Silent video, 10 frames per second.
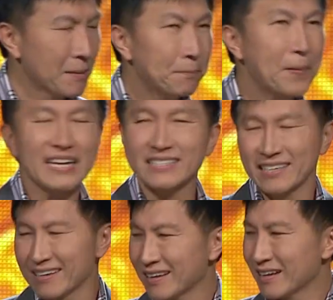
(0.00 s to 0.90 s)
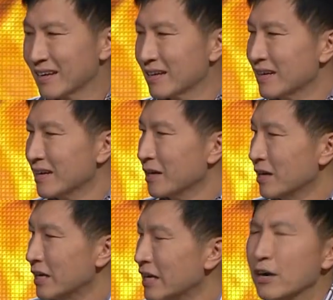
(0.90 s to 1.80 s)
but
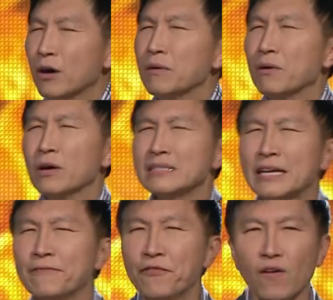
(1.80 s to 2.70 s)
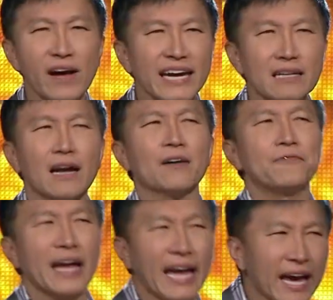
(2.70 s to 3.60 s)
you know, devoid of
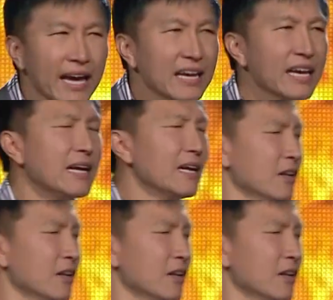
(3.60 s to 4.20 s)
any